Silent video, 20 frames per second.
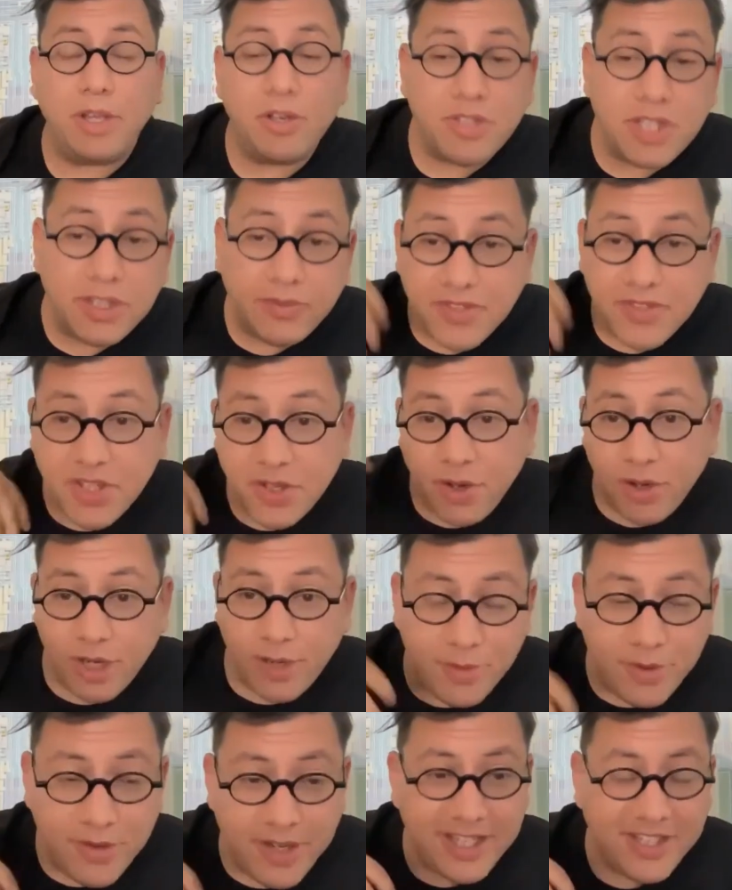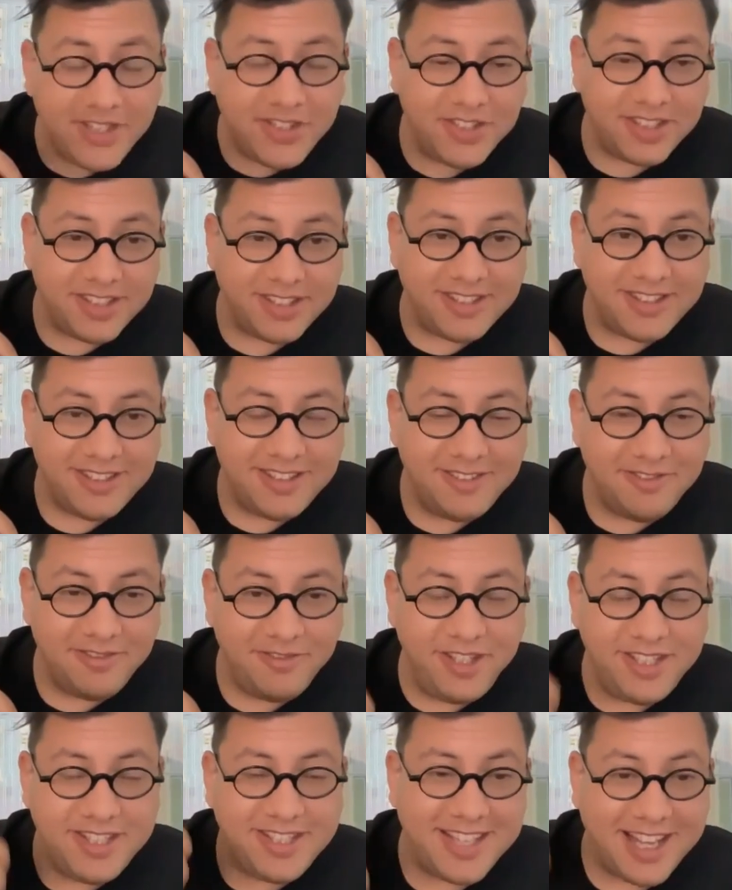it was a collaboration.
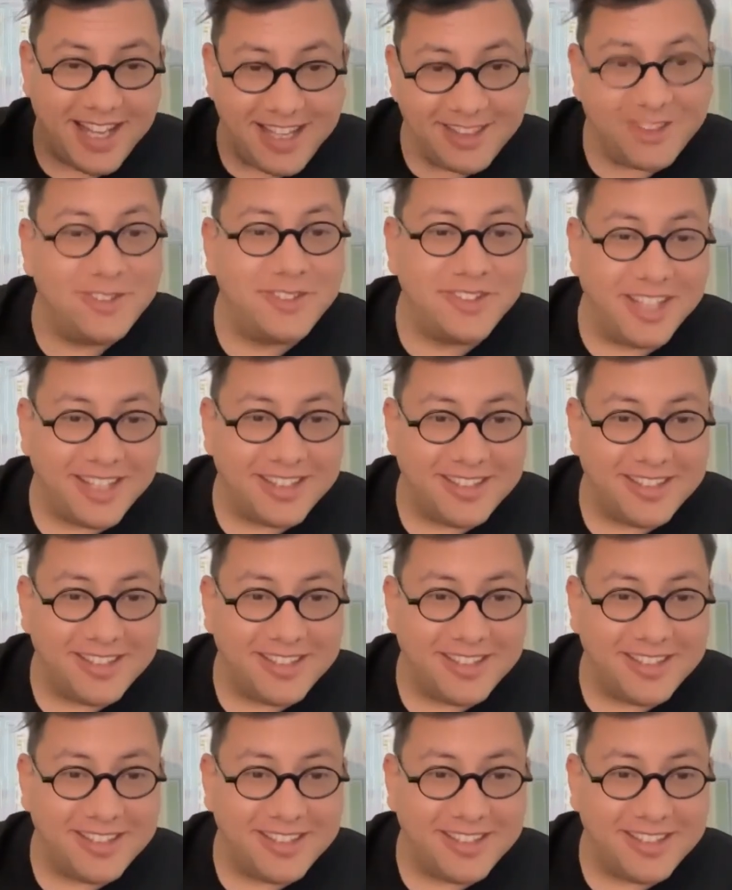We yeah, sell together. I